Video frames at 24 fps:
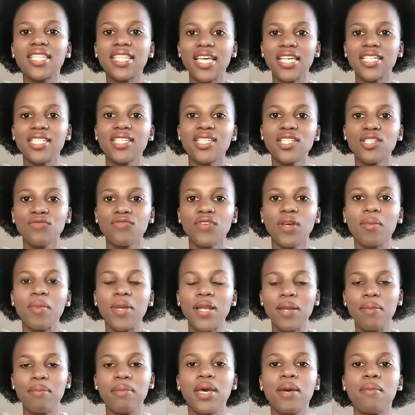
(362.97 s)
does this
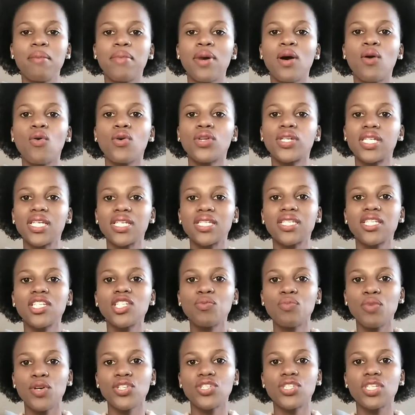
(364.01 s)
family member or does this
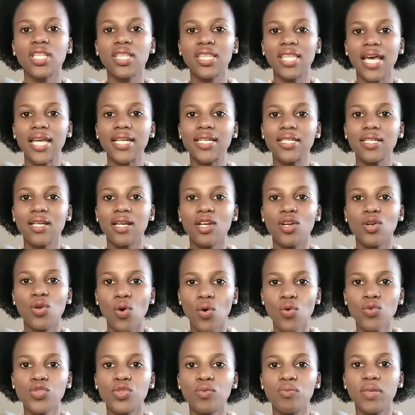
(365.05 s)
person that
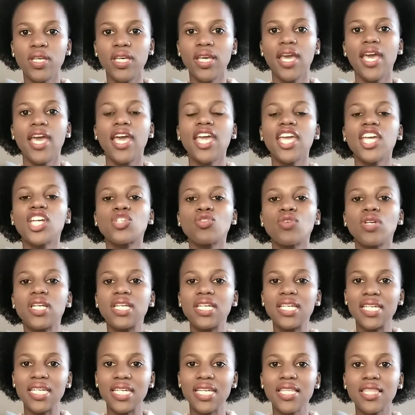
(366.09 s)
knows me actually
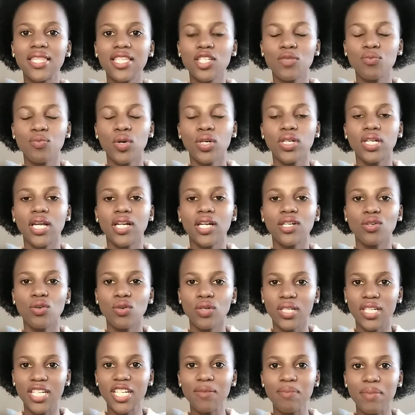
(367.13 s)
need this product or
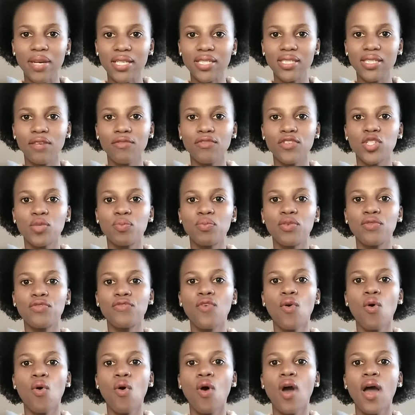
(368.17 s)
need my service,
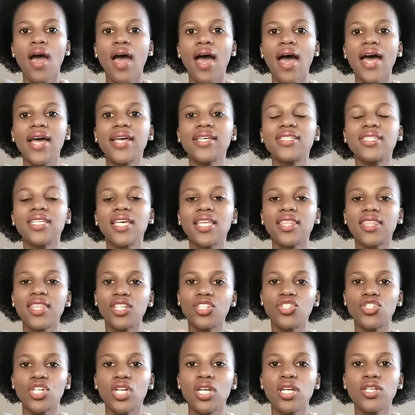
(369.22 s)
before I say they're
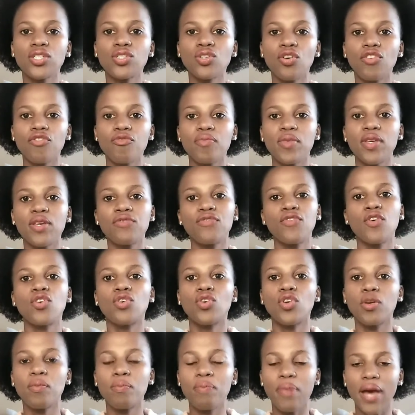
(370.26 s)
jealous of me for
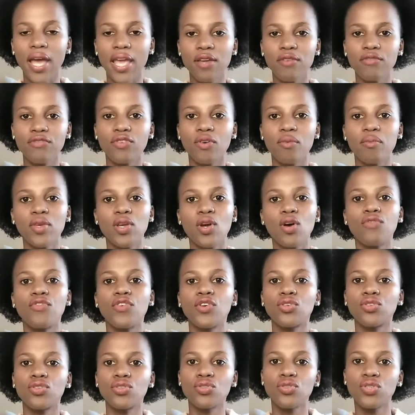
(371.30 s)
not buying from me or
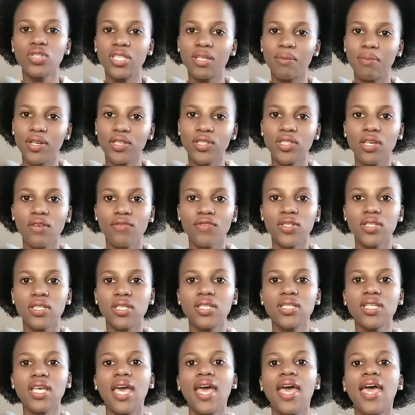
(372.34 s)
for not using my
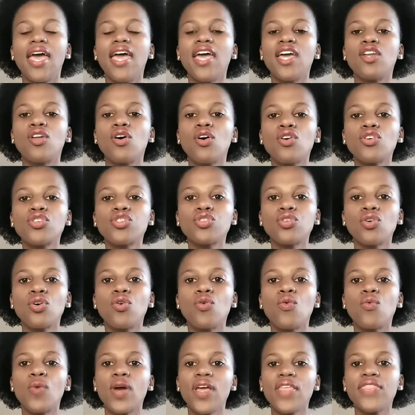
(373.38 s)
services. And also,
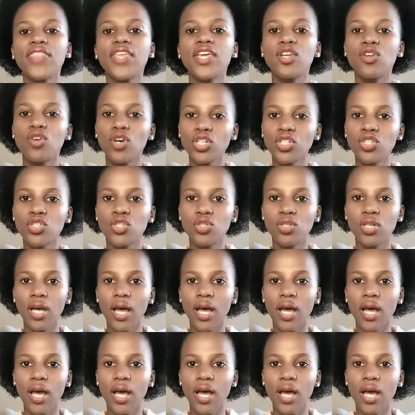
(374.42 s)
when they're not